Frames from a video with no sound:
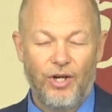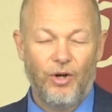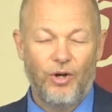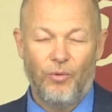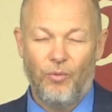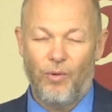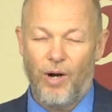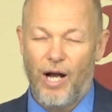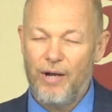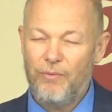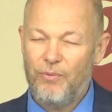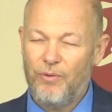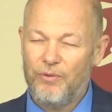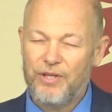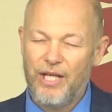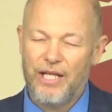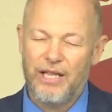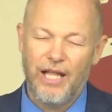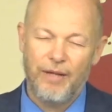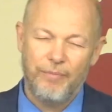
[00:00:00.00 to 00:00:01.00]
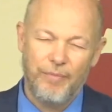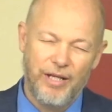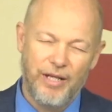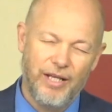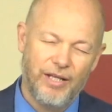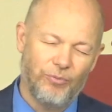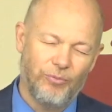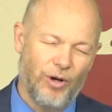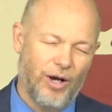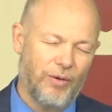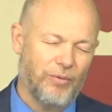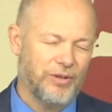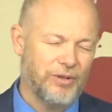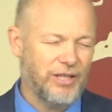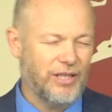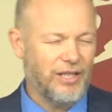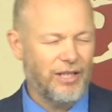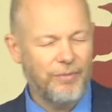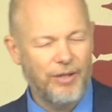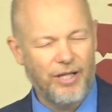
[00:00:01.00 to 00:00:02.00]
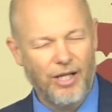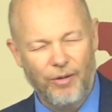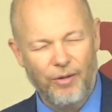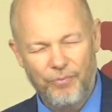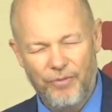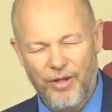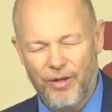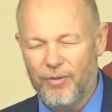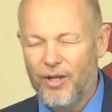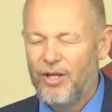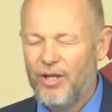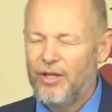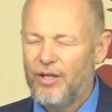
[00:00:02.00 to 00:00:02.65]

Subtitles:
why won't they let me in? Why won't they let me help them?